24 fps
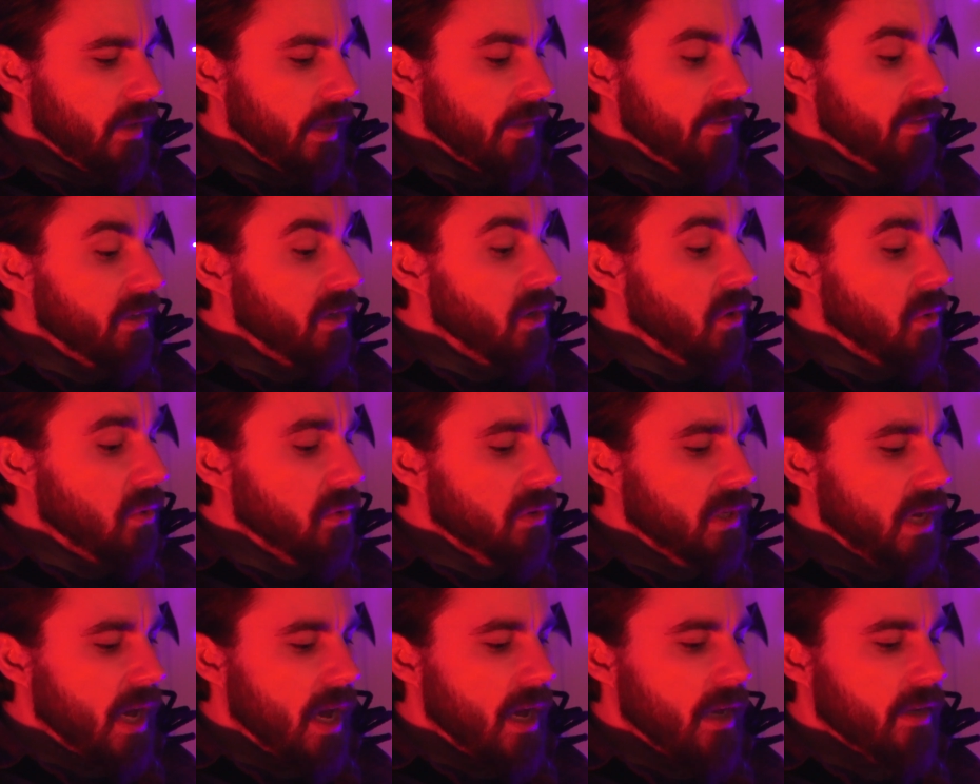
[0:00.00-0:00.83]
like the
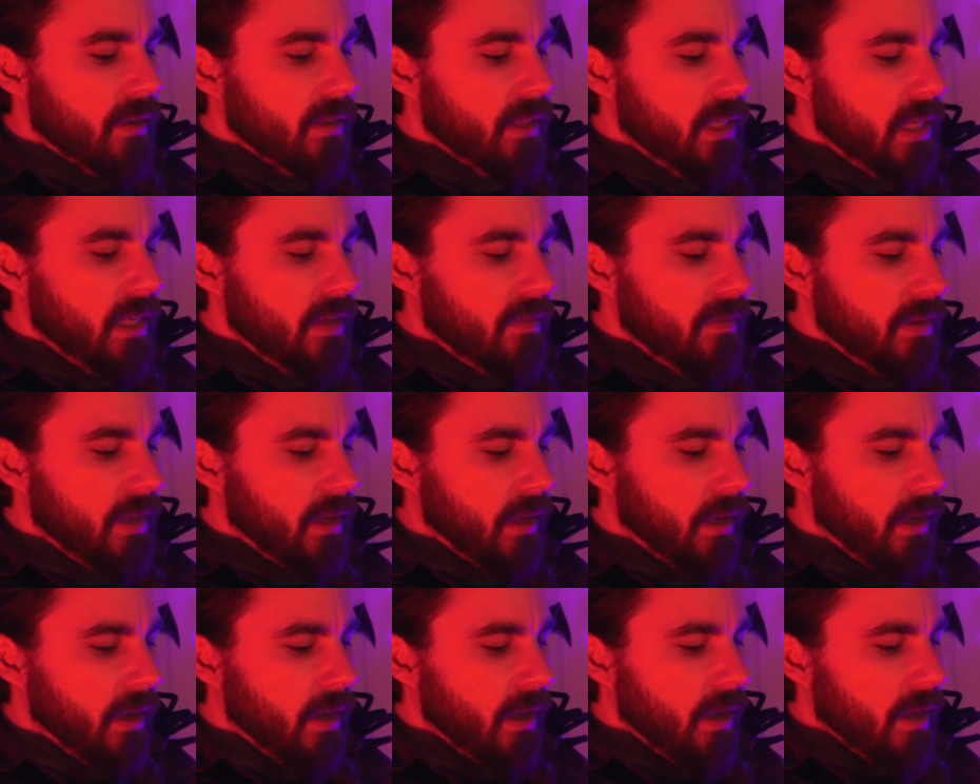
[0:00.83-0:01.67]
old guy on
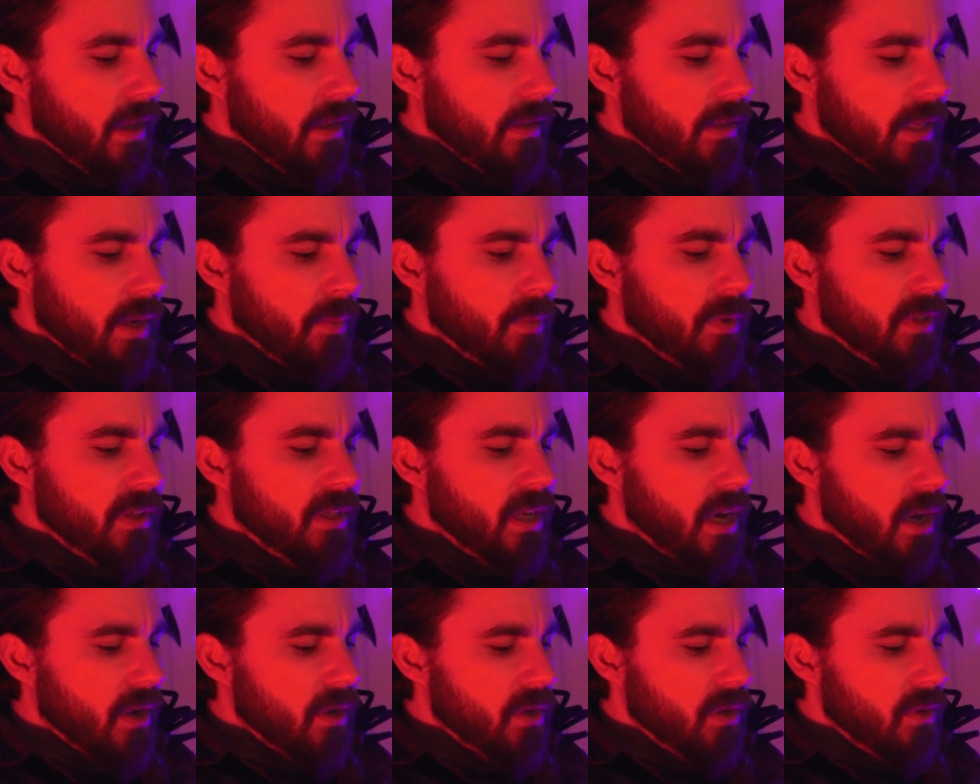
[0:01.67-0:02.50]
TV that would
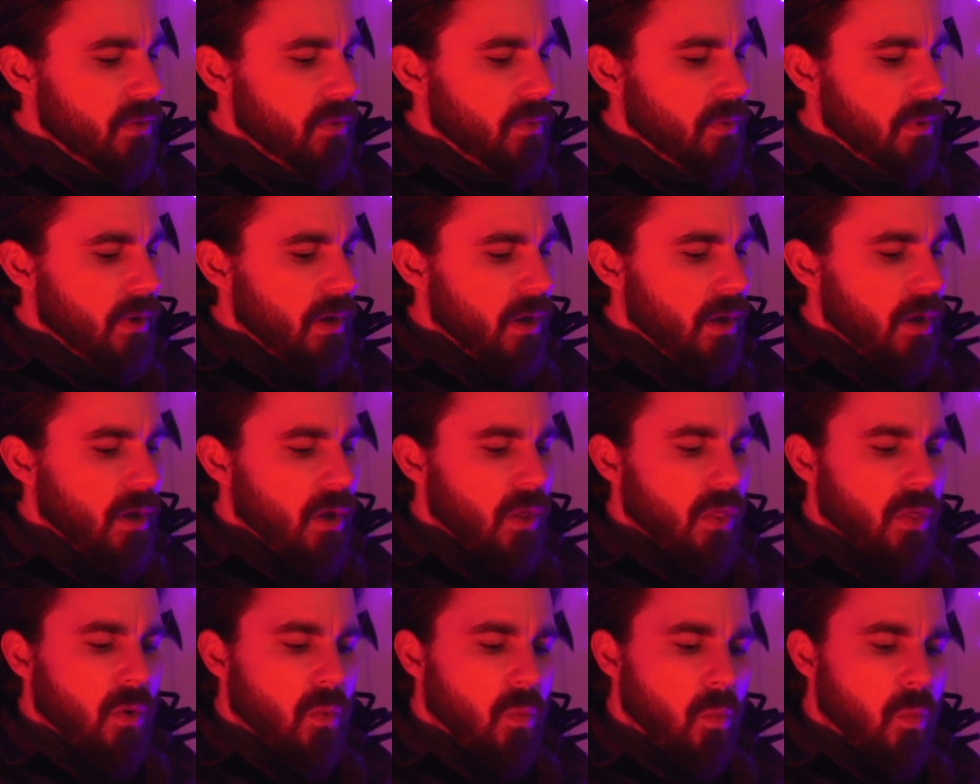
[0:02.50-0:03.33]
tell you the